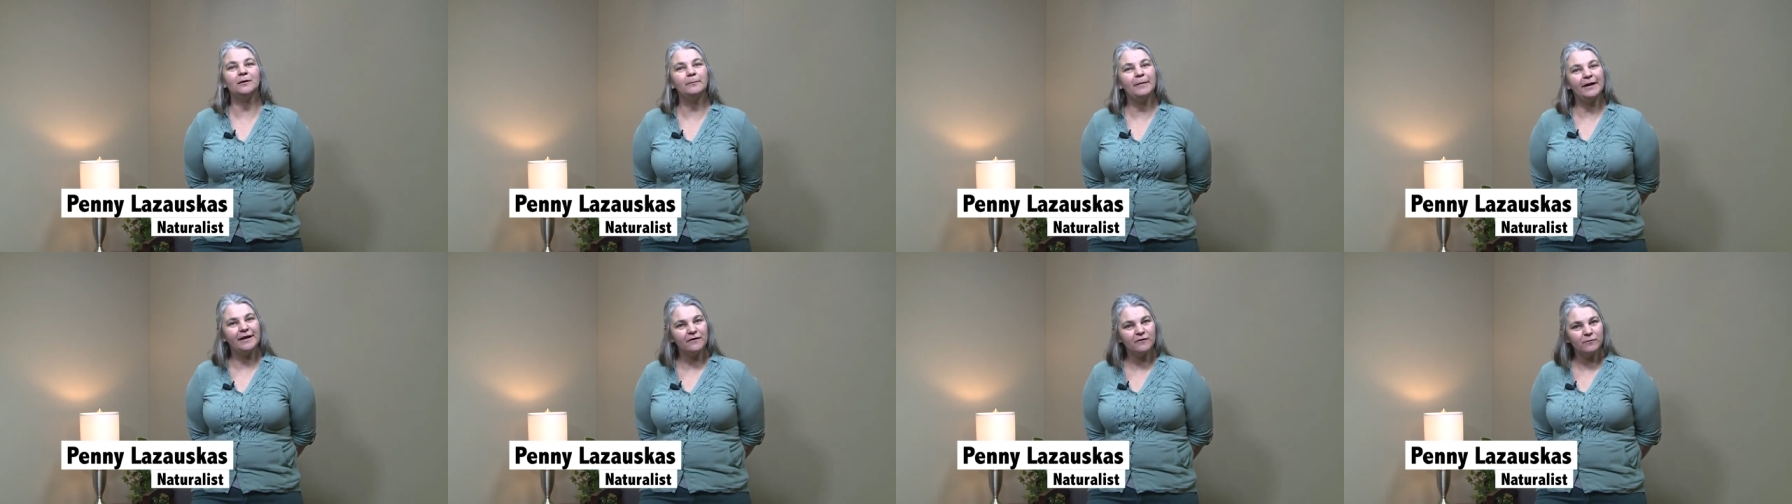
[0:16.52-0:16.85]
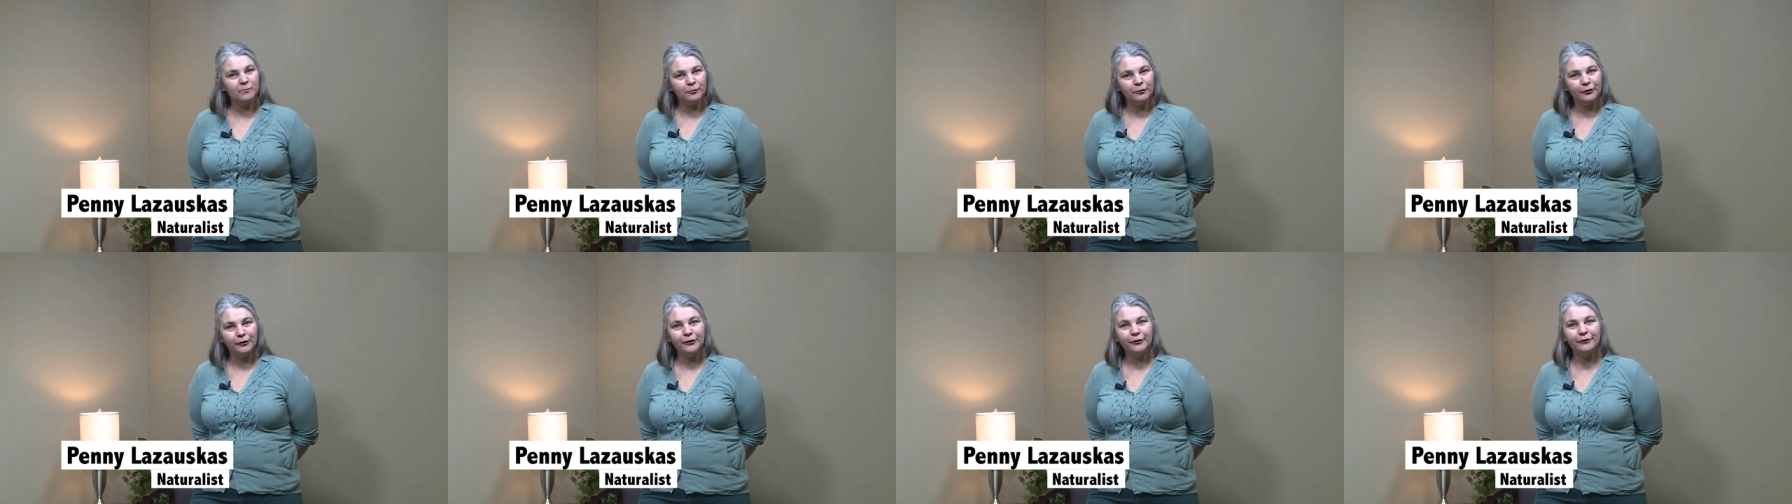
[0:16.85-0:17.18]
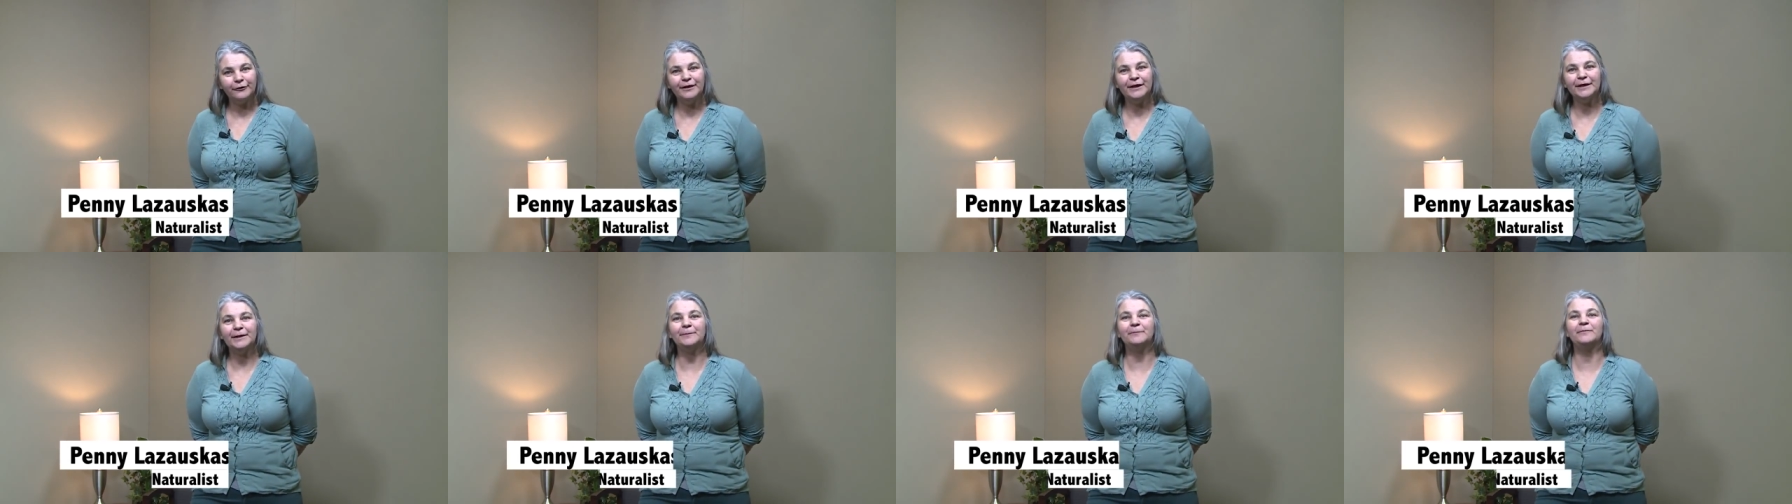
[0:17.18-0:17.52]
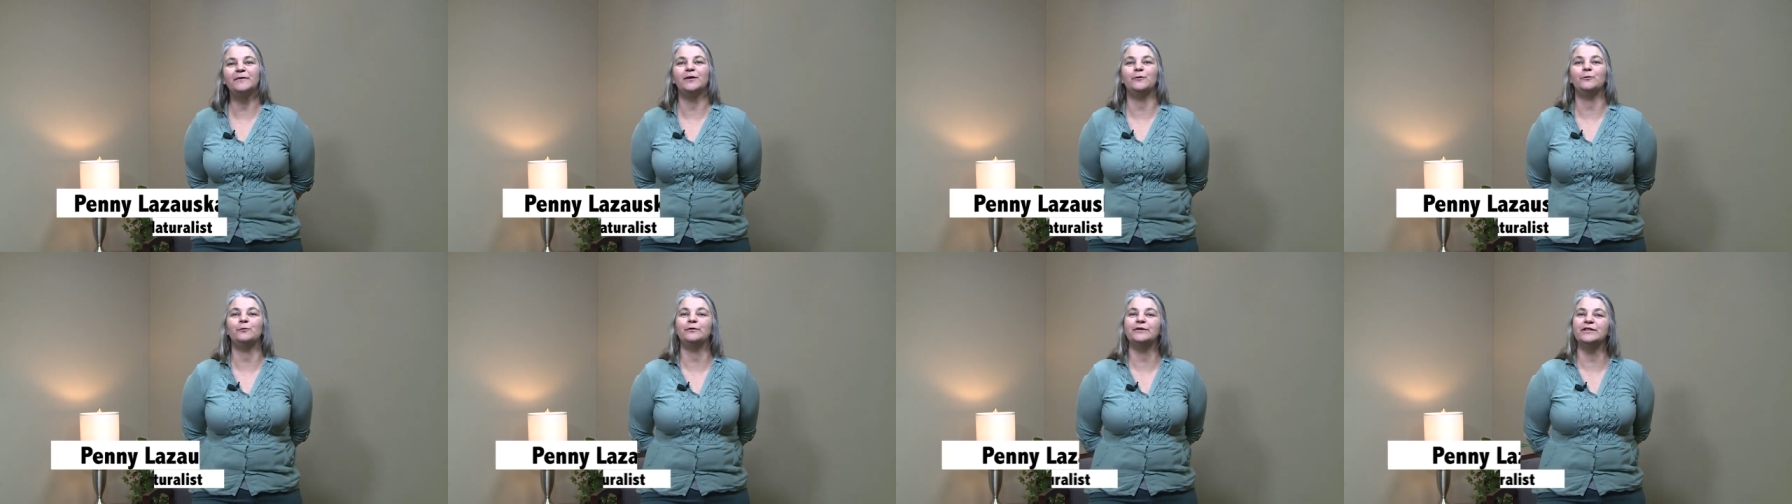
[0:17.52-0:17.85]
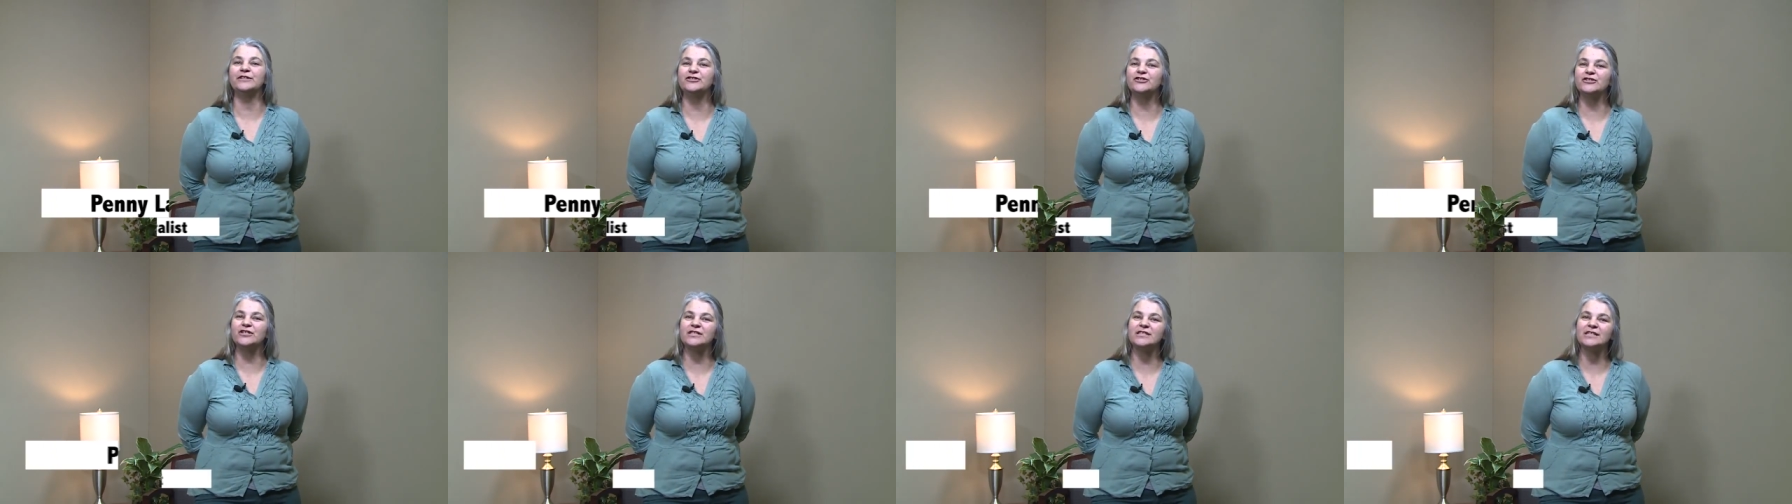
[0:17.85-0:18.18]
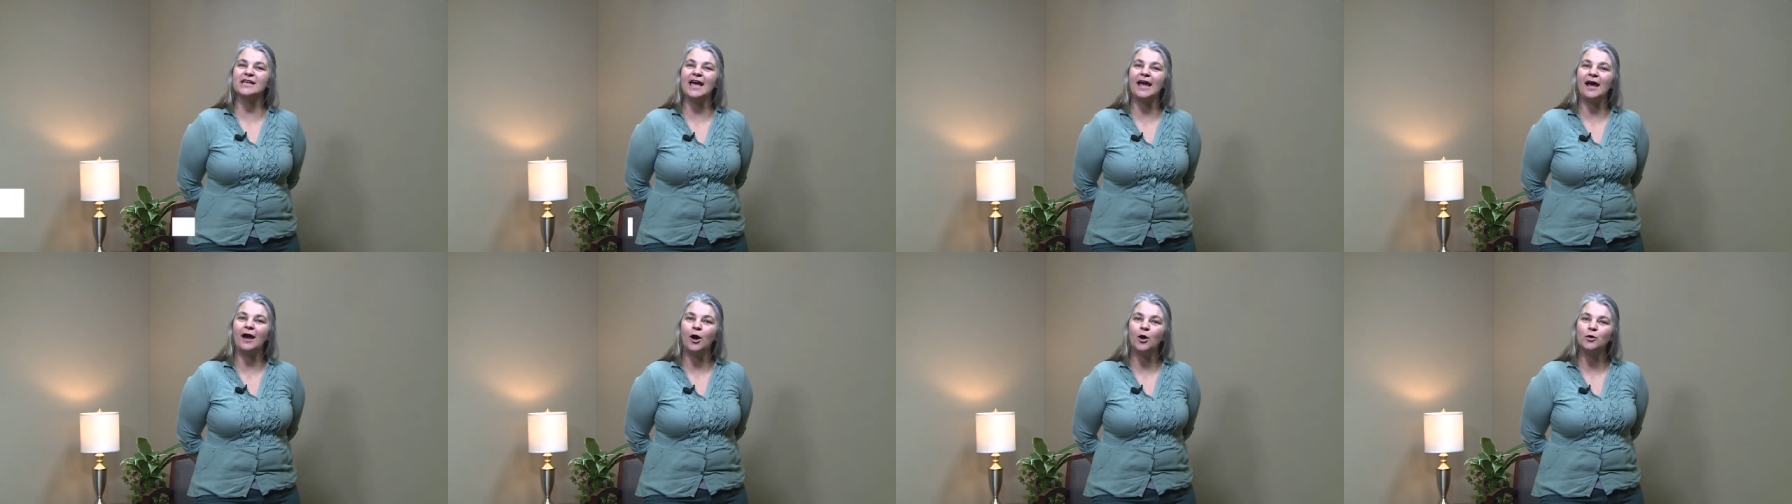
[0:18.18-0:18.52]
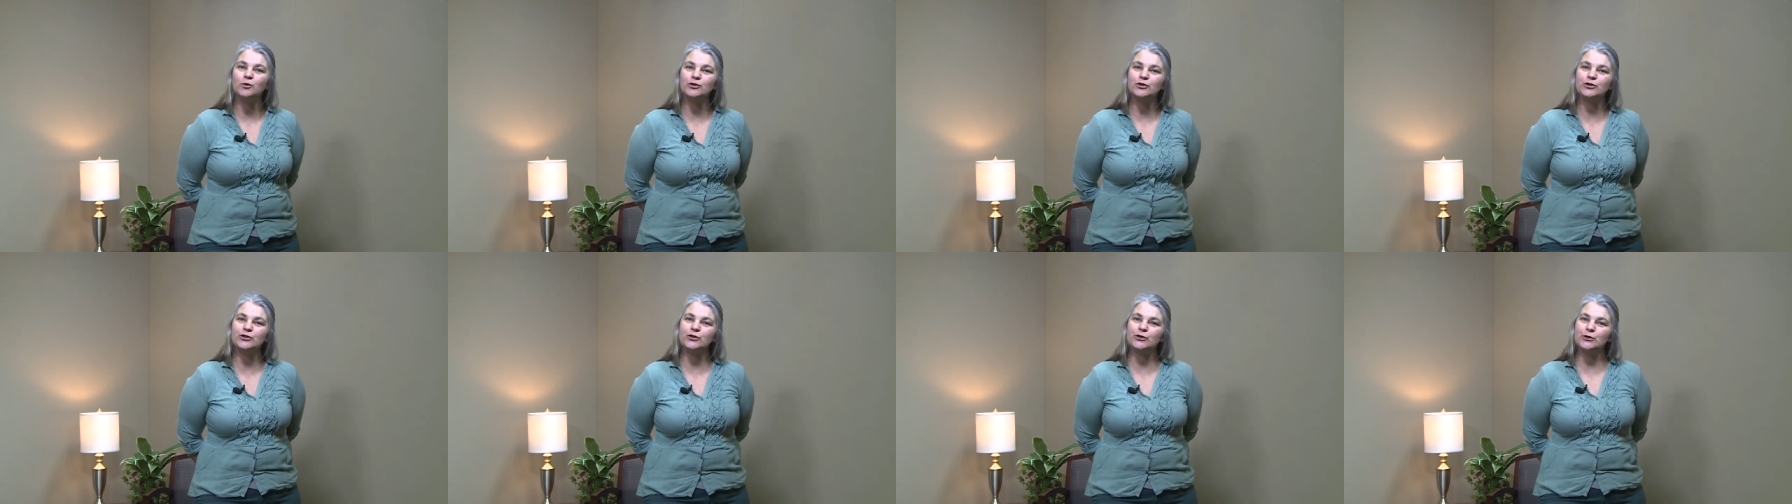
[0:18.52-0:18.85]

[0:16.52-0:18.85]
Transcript: based program that reaches out